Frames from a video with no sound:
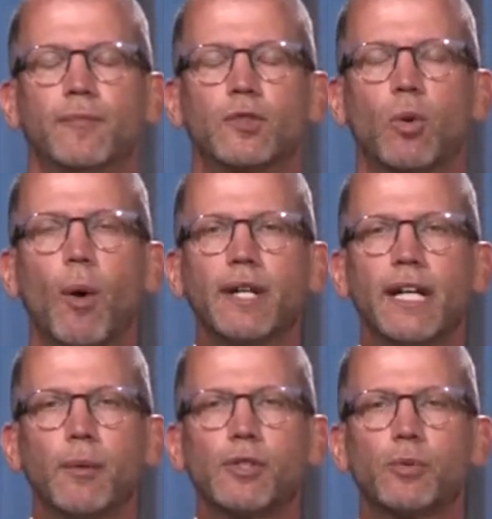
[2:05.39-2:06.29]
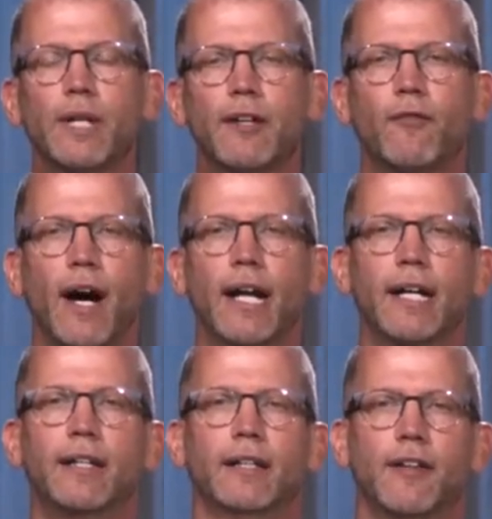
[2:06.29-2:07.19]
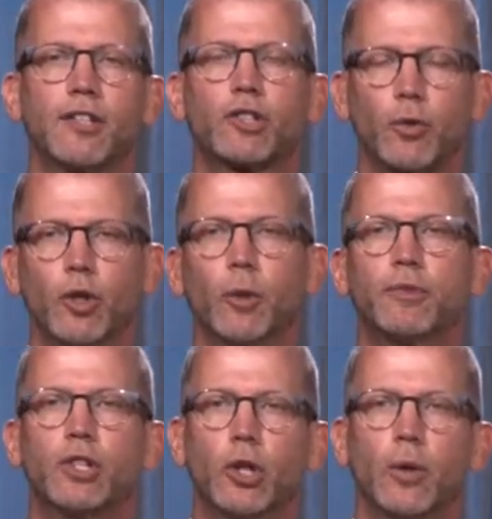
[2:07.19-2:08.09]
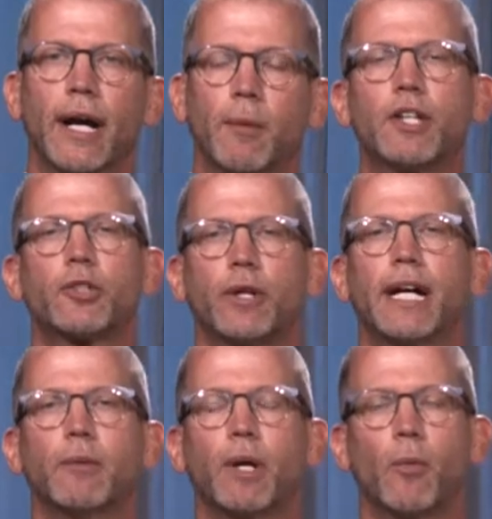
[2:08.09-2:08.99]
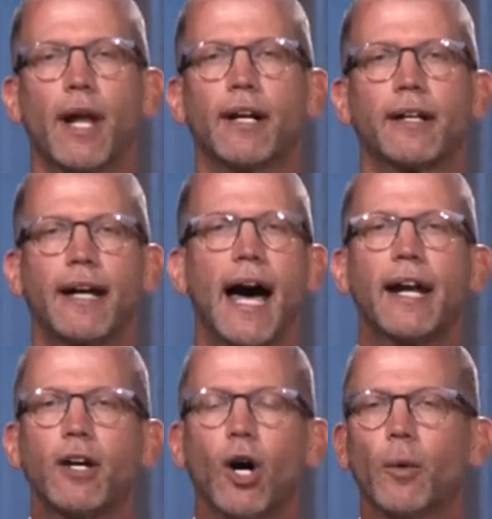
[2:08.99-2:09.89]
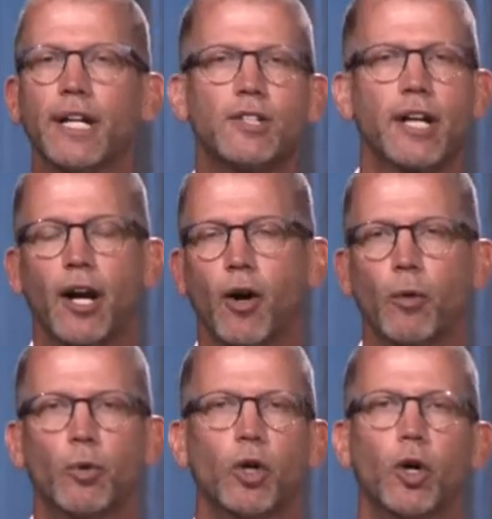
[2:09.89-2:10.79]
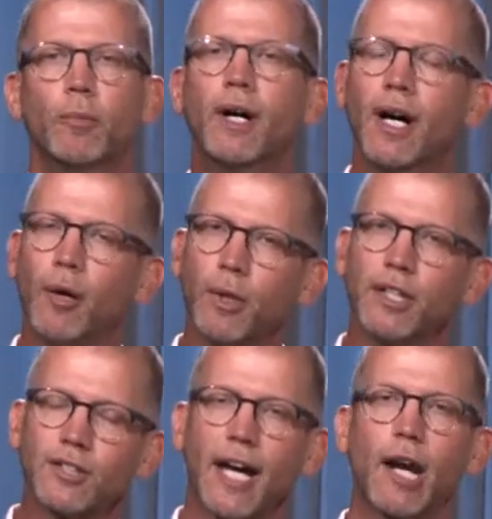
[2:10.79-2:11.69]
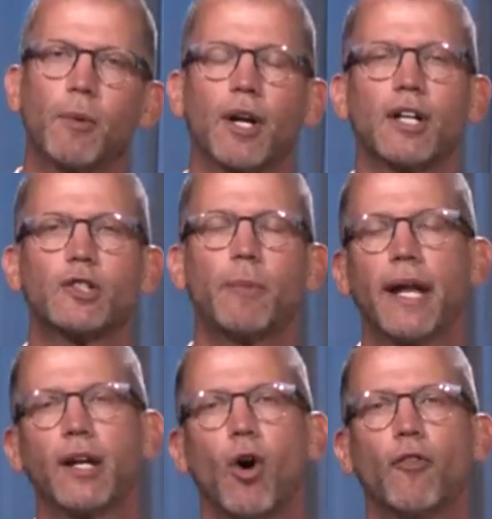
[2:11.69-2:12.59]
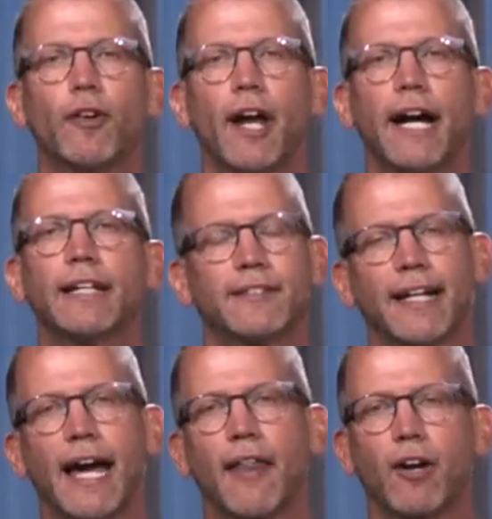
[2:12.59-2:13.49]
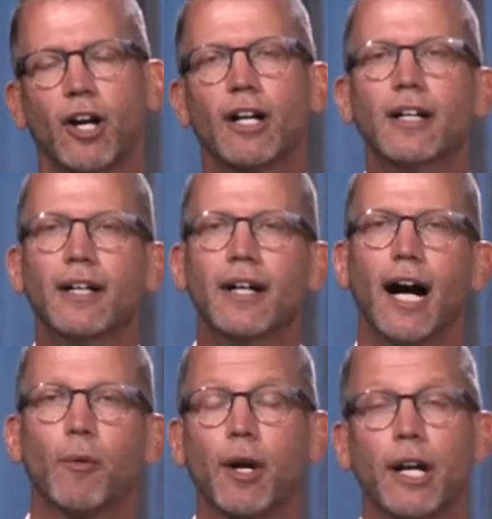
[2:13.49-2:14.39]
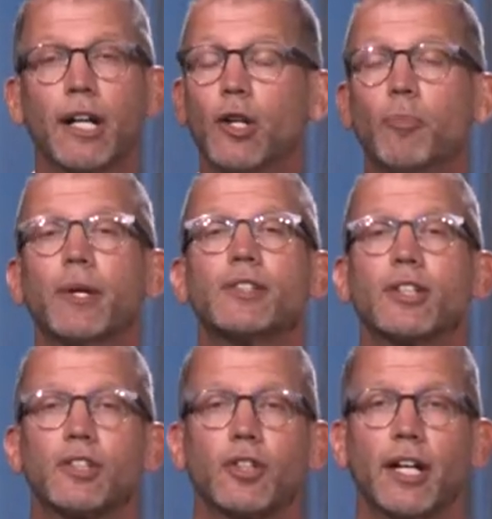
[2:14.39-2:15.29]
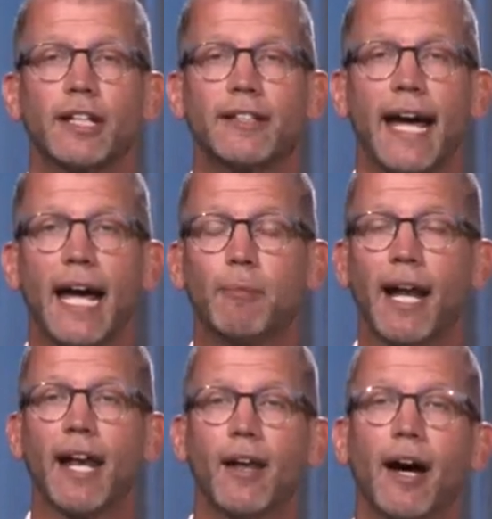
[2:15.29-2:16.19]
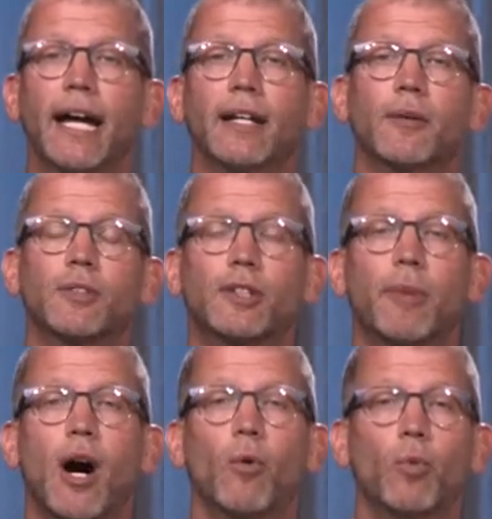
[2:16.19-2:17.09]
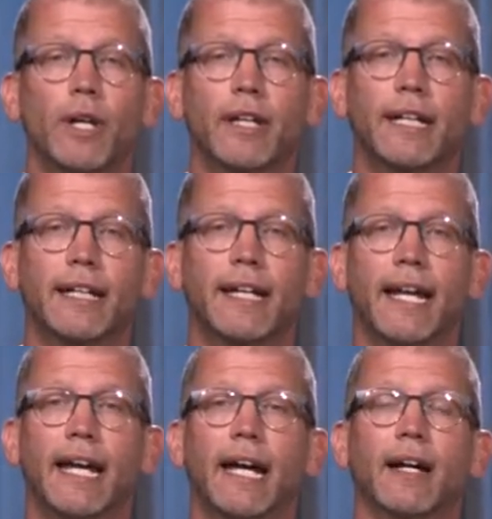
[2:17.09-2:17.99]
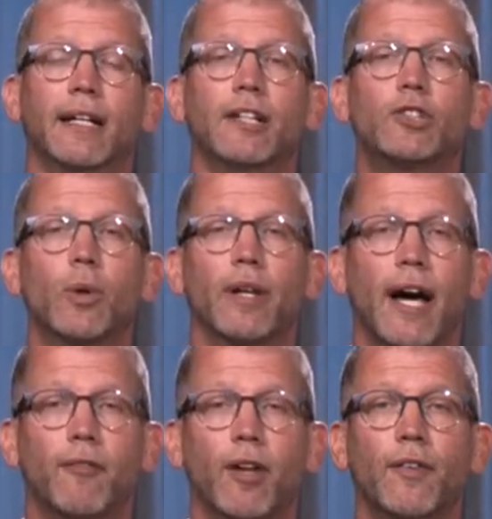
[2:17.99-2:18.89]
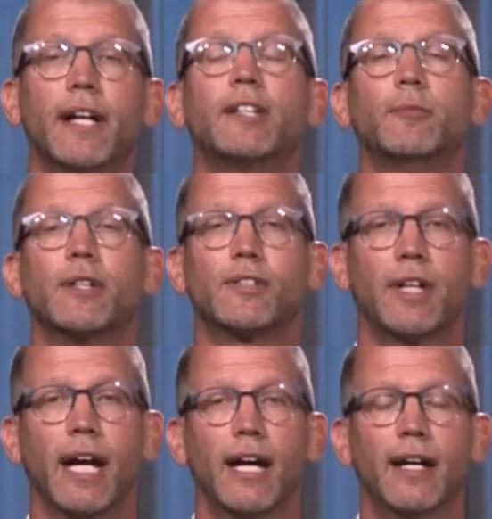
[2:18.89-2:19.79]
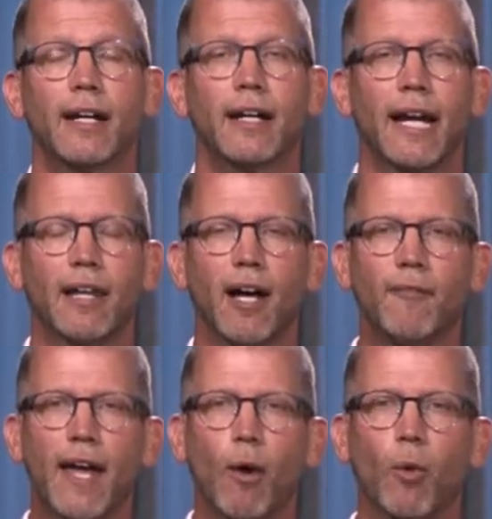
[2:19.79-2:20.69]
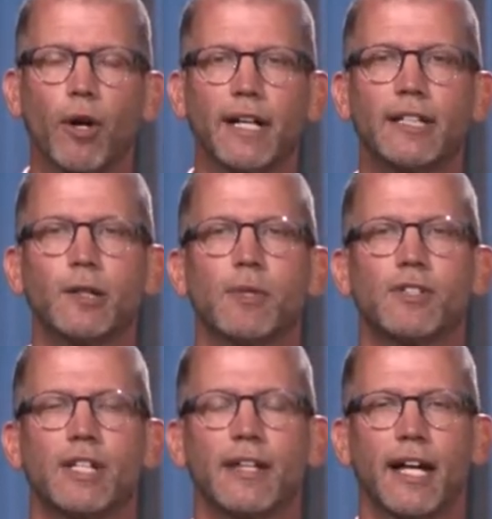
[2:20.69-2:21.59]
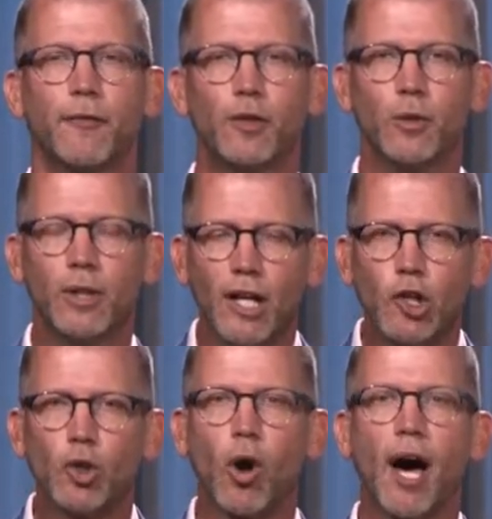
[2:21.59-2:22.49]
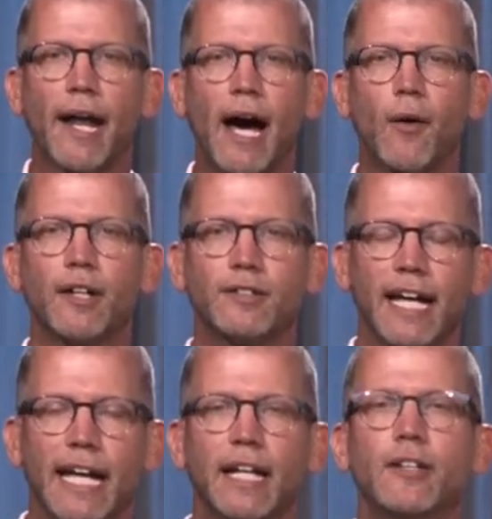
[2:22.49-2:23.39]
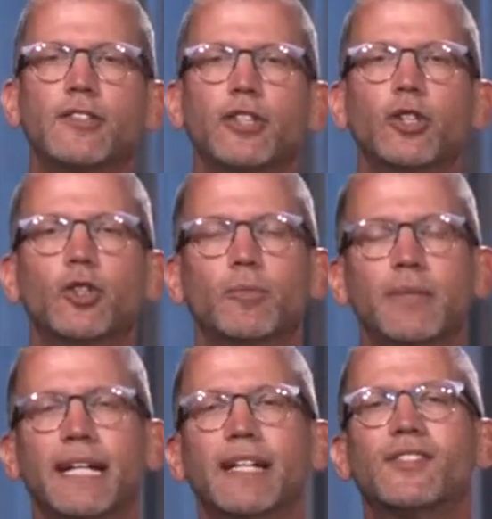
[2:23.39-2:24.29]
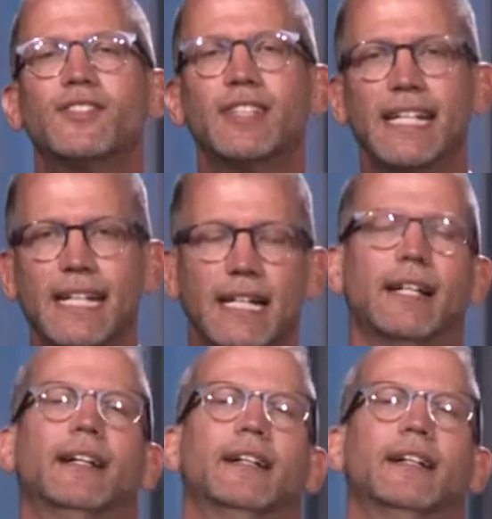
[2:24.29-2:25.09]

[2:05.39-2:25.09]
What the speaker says: So what we did was we invited this group to a retreat. We rented a condo. We each had our own room. We decided we were going to spend an overnight together. We were going to do business during the day. But at night, it was about really getting into a level of intimacy. And I love that word intimacy, that if you draw it out, it's into me see.